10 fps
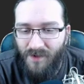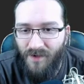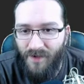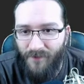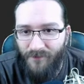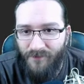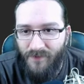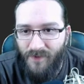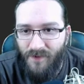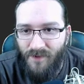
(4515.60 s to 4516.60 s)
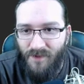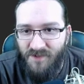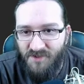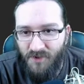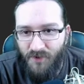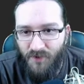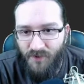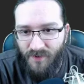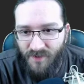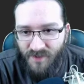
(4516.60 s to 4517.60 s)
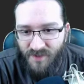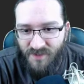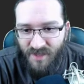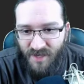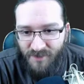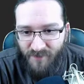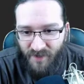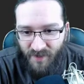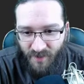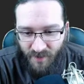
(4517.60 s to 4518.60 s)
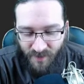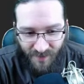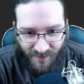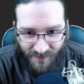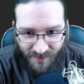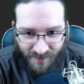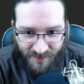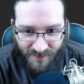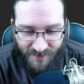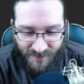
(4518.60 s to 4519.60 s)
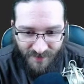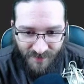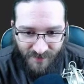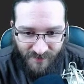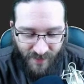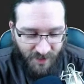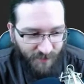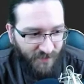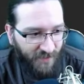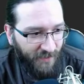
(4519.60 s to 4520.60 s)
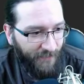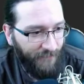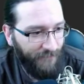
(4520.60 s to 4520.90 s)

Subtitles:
Alright. So, this last byte here is attribute data.